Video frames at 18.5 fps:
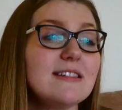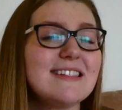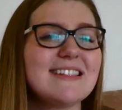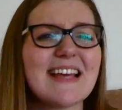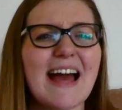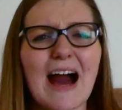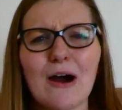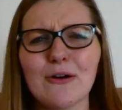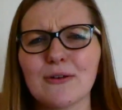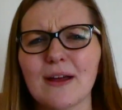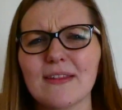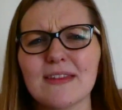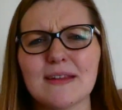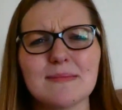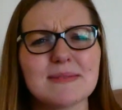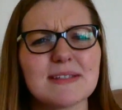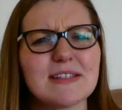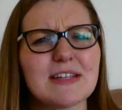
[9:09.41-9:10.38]
down on
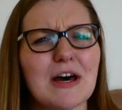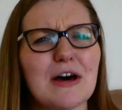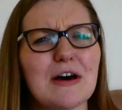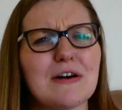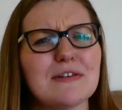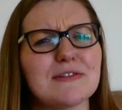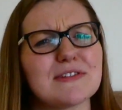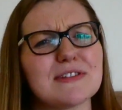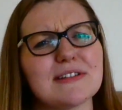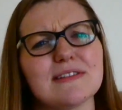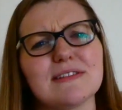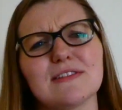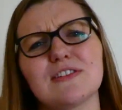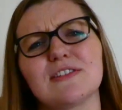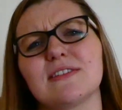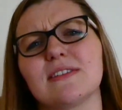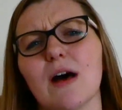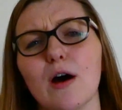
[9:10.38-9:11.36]
themselves
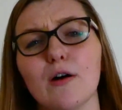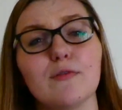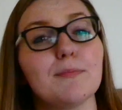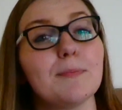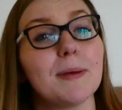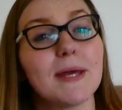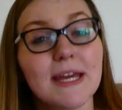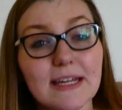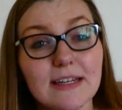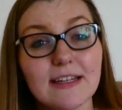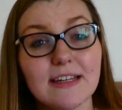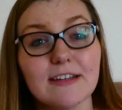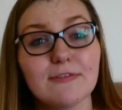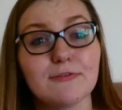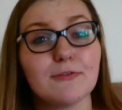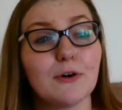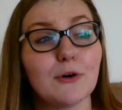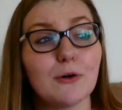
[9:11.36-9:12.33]
and
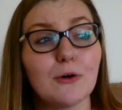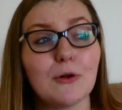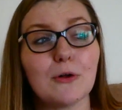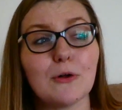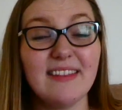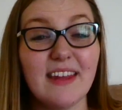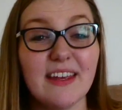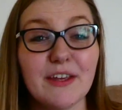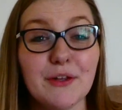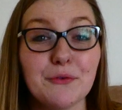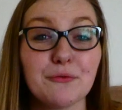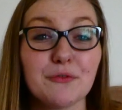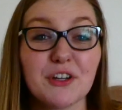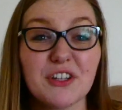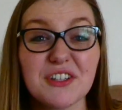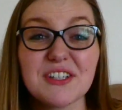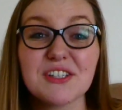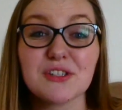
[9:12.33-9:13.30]
self-pityful, and they can
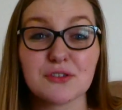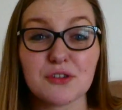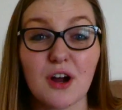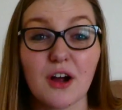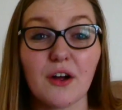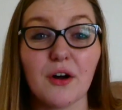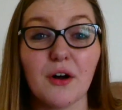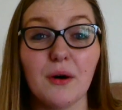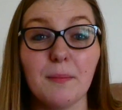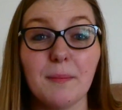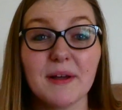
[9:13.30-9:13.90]
really struggle.